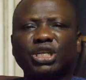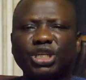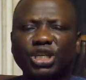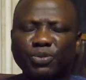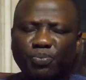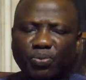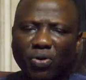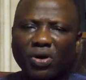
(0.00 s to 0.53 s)

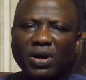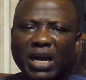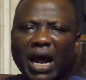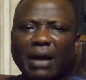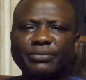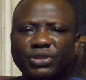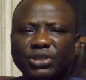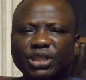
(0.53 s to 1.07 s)
He
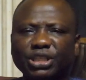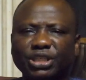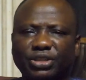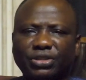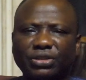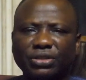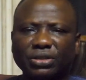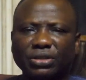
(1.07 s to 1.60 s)
programs
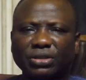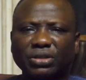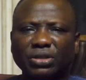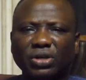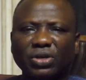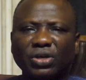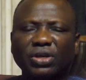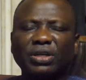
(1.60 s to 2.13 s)
it
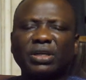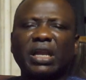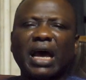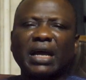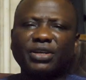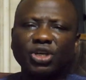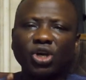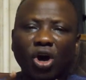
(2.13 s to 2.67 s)

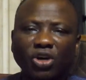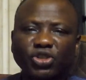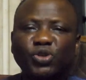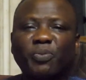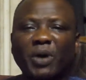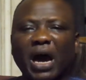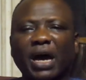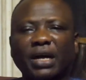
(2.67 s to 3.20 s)
that the
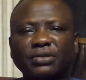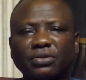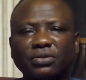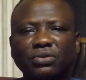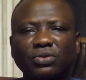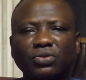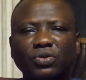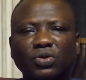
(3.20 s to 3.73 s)
husband
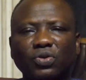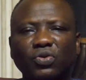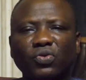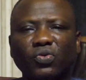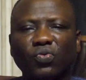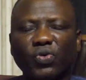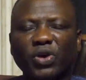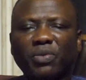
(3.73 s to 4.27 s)

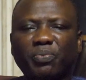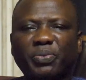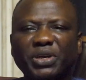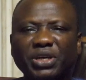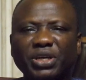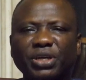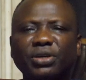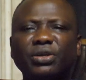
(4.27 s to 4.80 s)
will
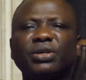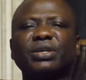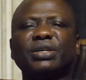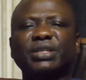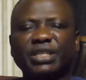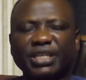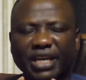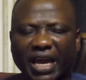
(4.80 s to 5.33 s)
be
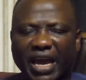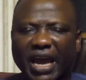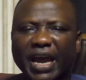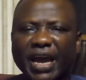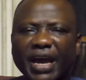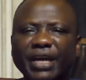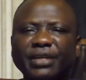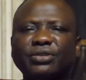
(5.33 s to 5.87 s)
the
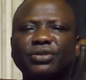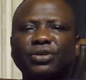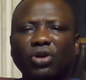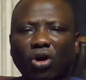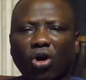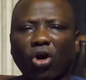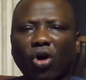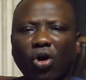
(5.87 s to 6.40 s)
head
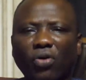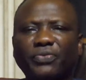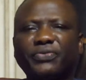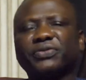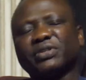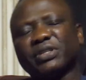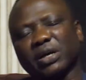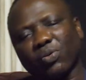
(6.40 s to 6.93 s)

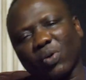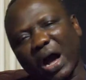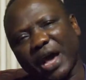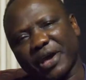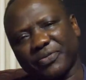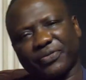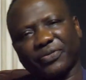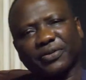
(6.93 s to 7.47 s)
of the
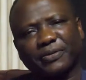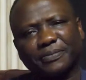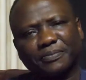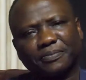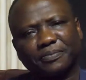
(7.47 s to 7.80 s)
wife.